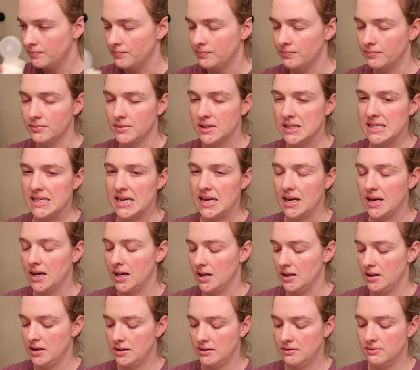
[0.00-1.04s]
It's like
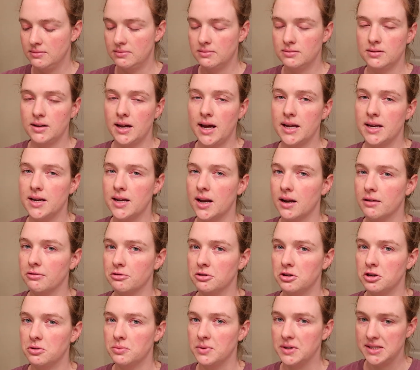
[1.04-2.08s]
a, I never
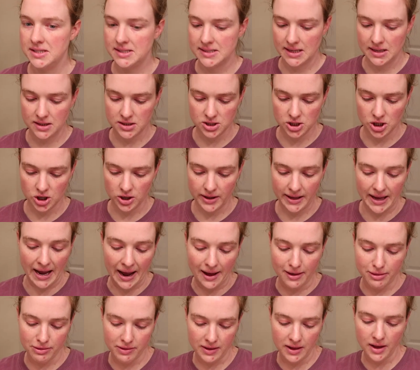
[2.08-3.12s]
know what scents are. Like,
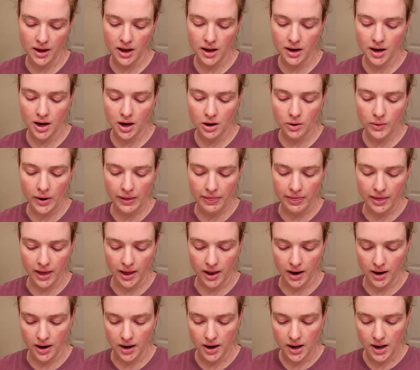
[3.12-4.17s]
I think I know, and
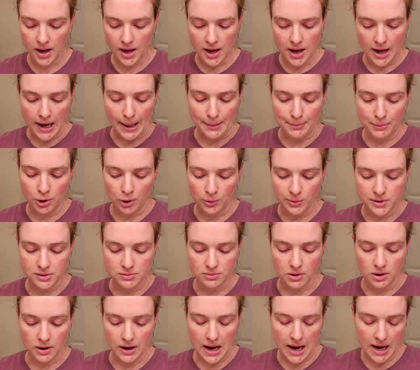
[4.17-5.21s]
then I'm always
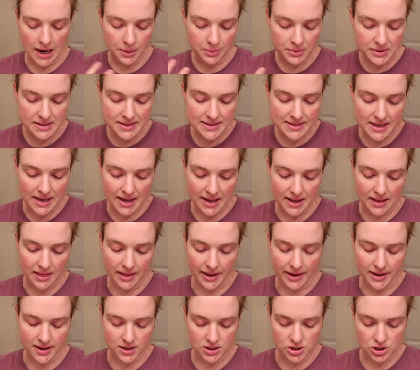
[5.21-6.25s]
wrong. I would say,
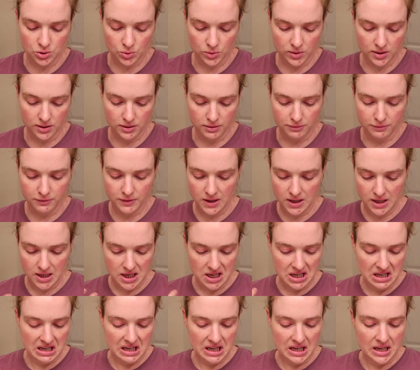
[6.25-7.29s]
like, sort of
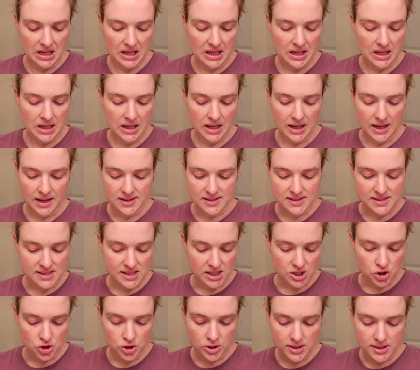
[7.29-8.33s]
a
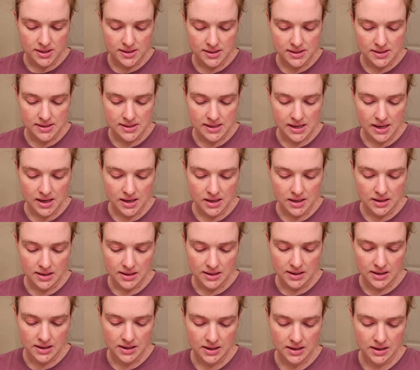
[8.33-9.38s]
citrus scent,
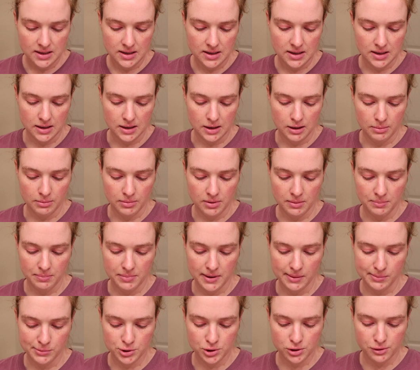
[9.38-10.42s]
but
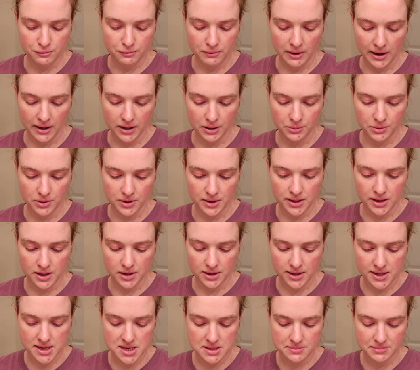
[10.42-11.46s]
I'm sure if Riley were in here,
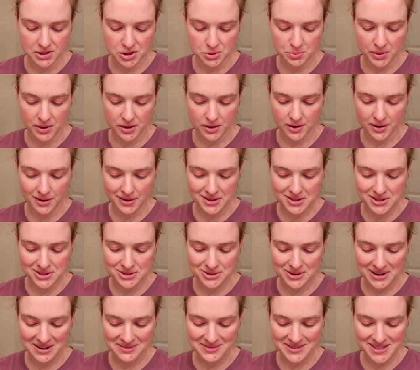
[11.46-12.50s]
he's much better at
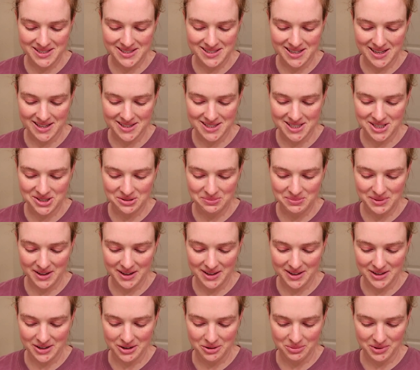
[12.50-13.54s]
describing scents. He'd be
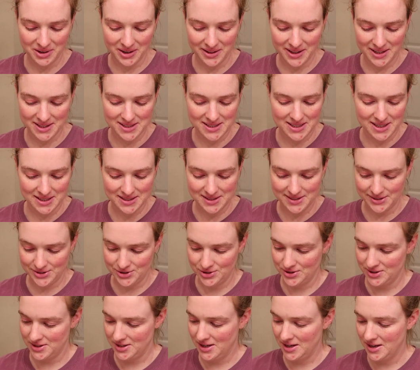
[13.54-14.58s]
like, no, Blair, that's not
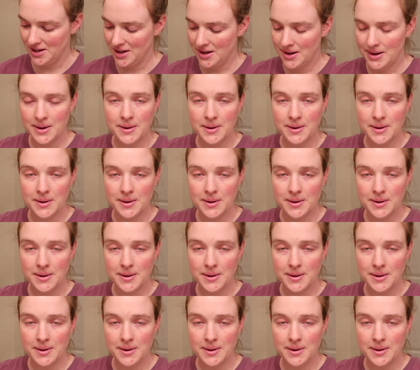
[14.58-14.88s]
citrusy.